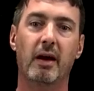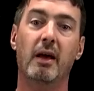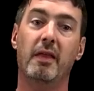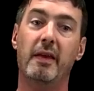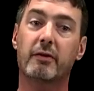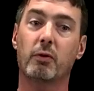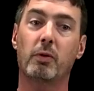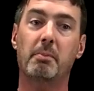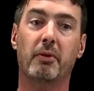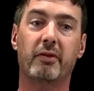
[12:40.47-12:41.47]
This would
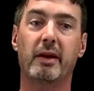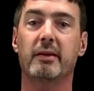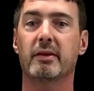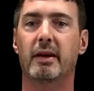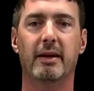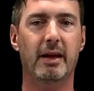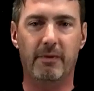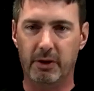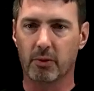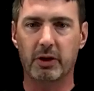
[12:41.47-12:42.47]
represent if
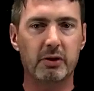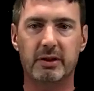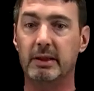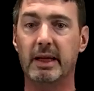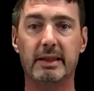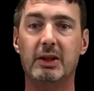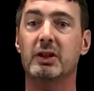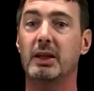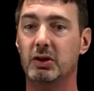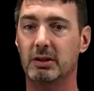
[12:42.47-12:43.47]
you were using detonation
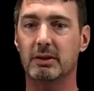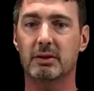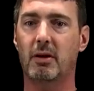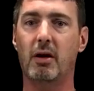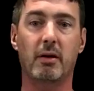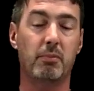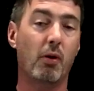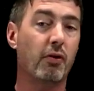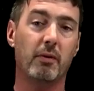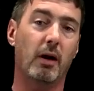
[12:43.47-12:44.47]
engines on
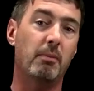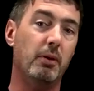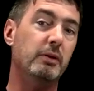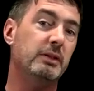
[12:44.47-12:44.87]
both a boost